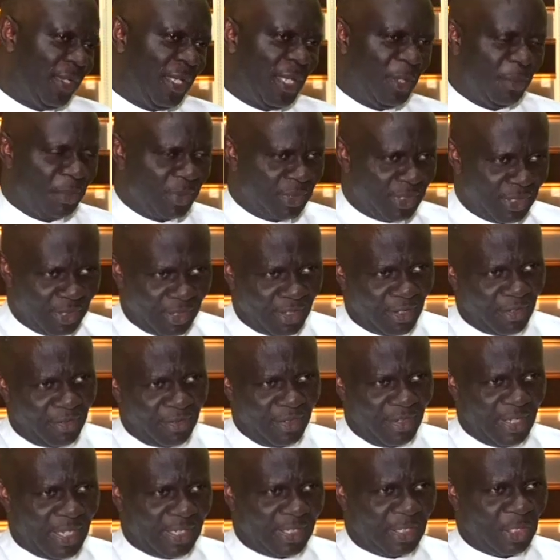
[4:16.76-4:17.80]
deputy
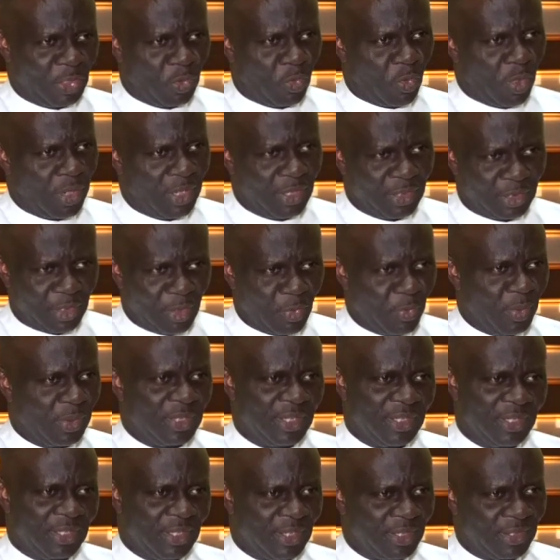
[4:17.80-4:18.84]
governor that is quarrelsome with
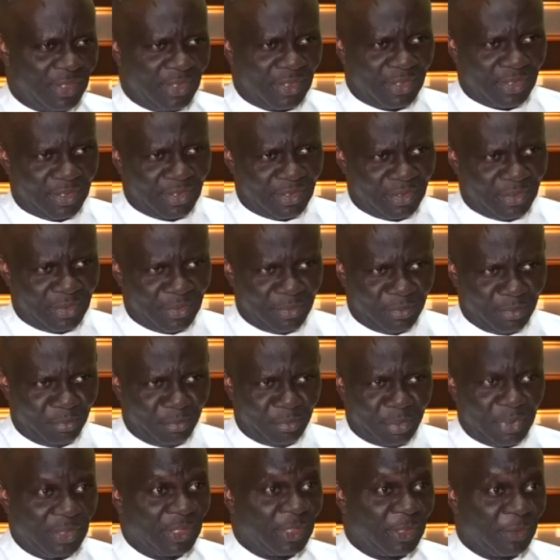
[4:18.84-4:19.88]
his
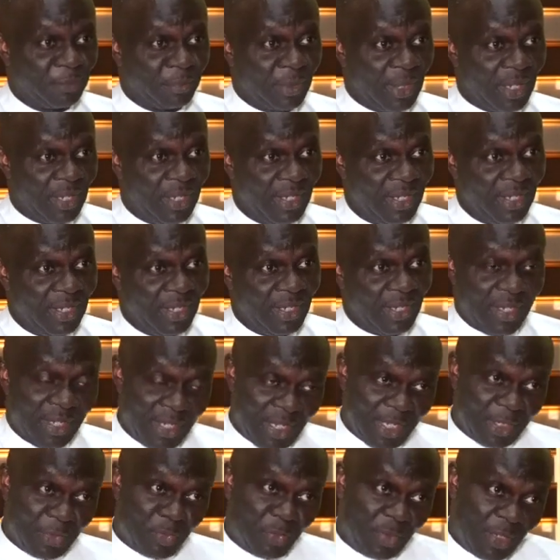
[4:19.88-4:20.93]
principal
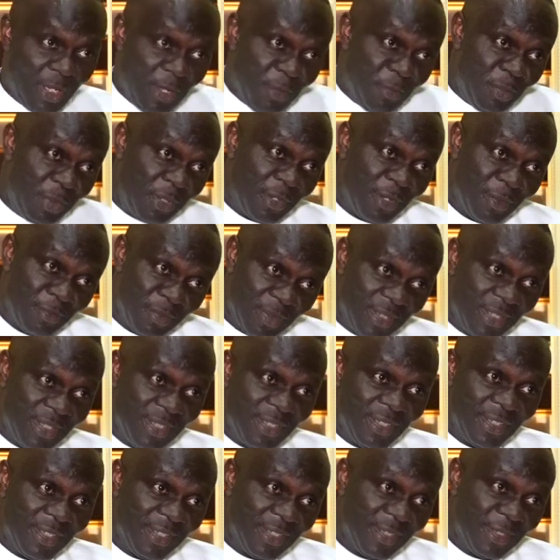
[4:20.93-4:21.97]
that will now
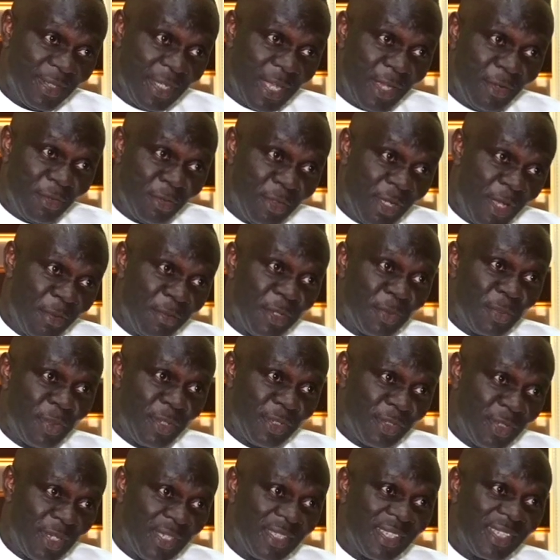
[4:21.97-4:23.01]
be
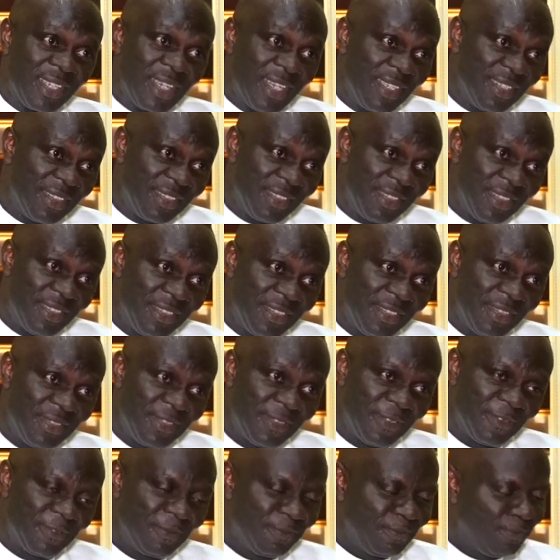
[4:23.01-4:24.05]
sponsored as a candidate?
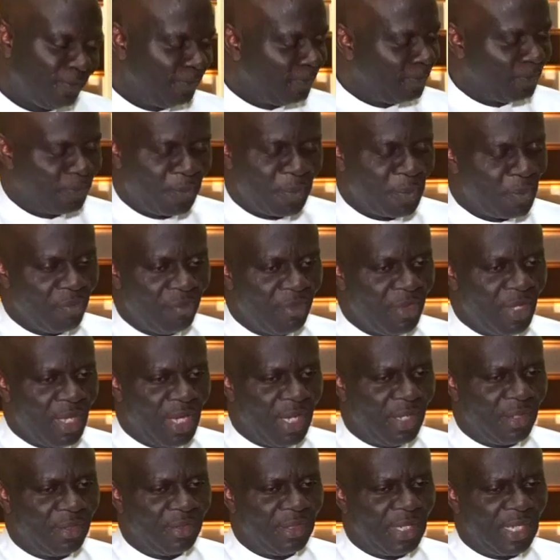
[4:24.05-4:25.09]

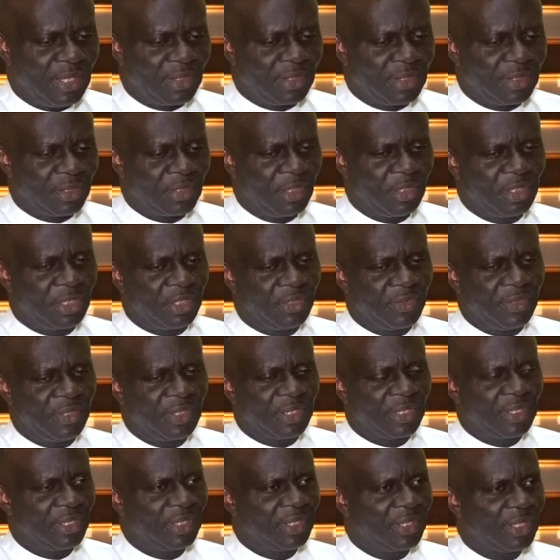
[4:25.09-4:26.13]
And that such
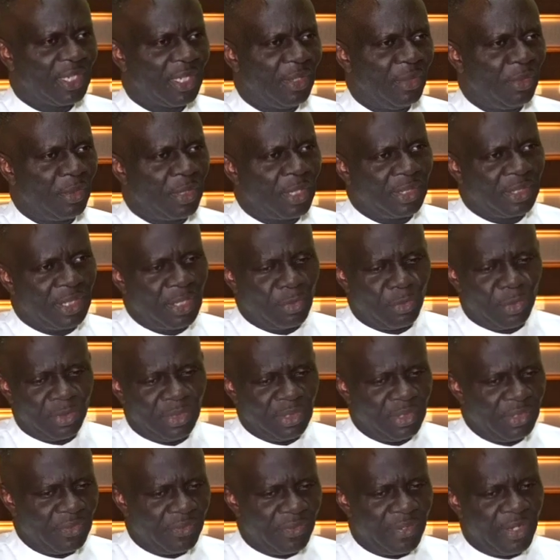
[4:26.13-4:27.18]
reasons are located
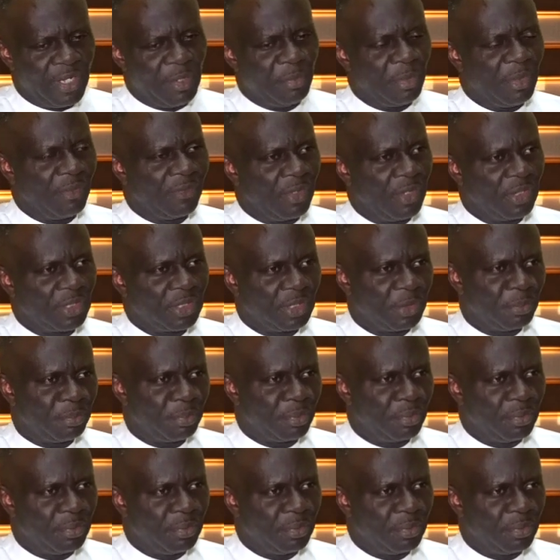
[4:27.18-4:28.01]
within the realm of gossip.